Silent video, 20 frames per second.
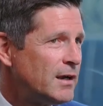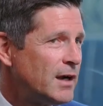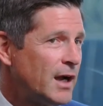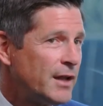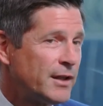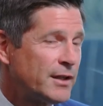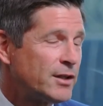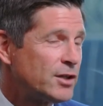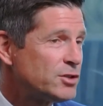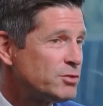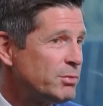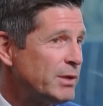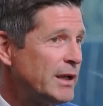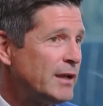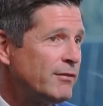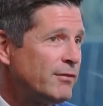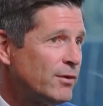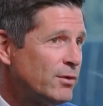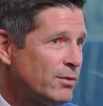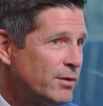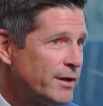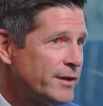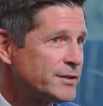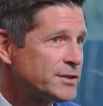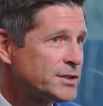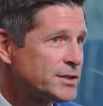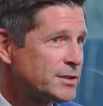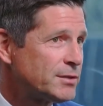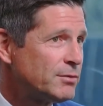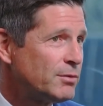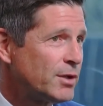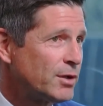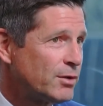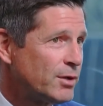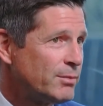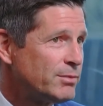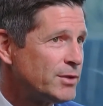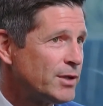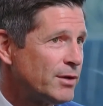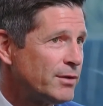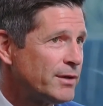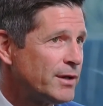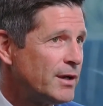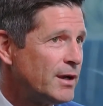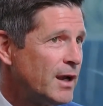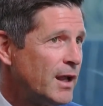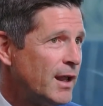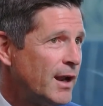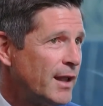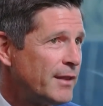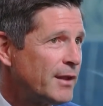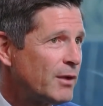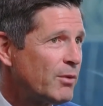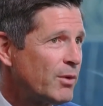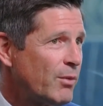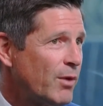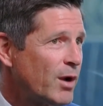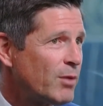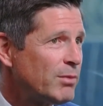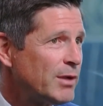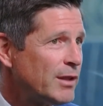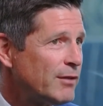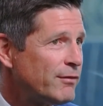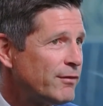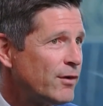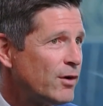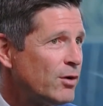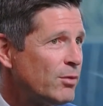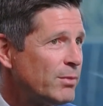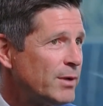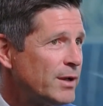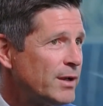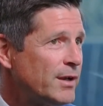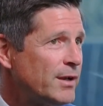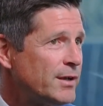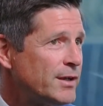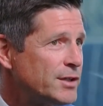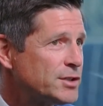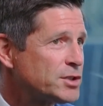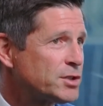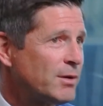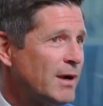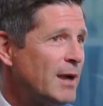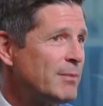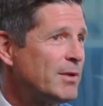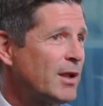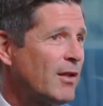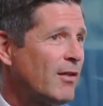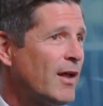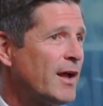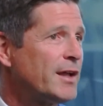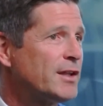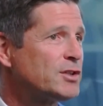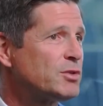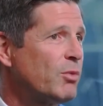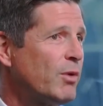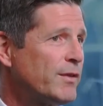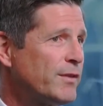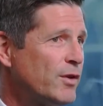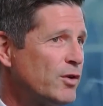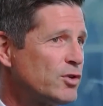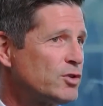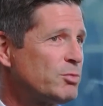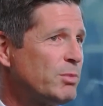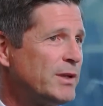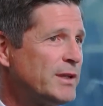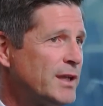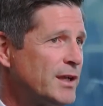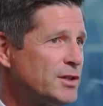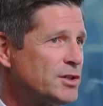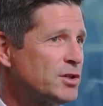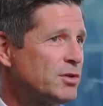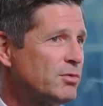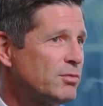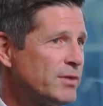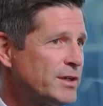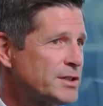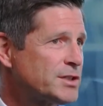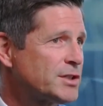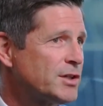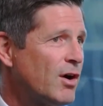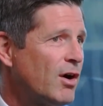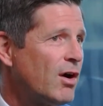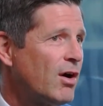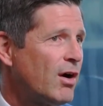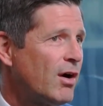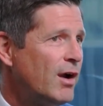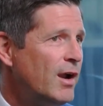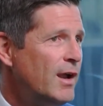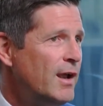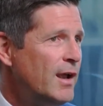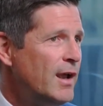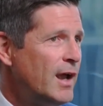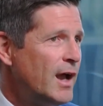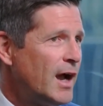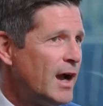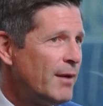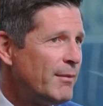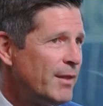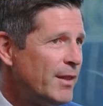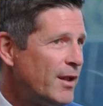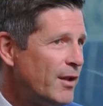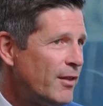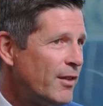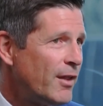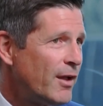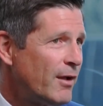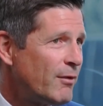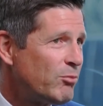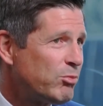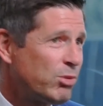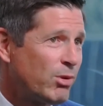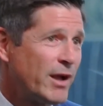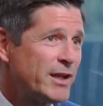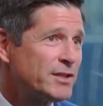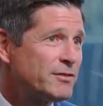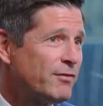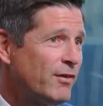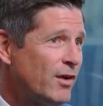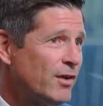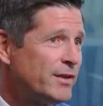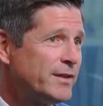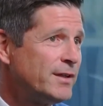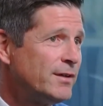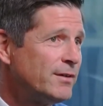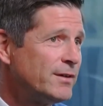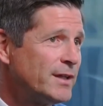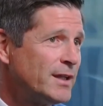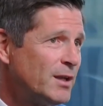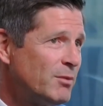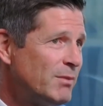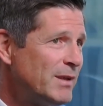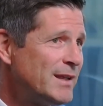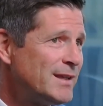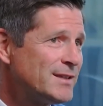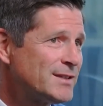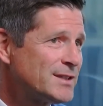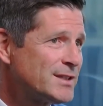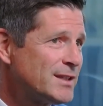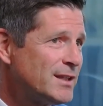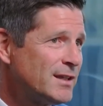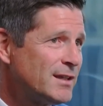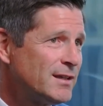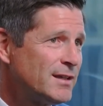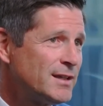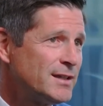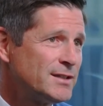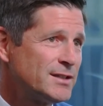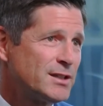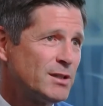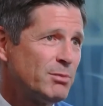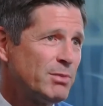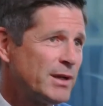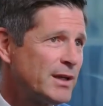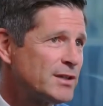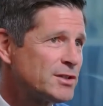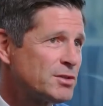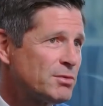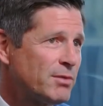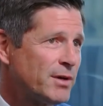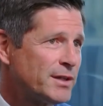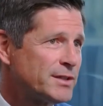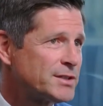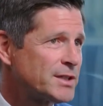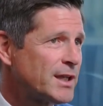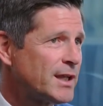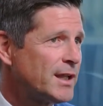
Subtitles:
I think there's meaningful risks with crypto, and I think we want to be the firm to describe to clients what those potential risks are. I mean, price volatility to me is the biggest risk.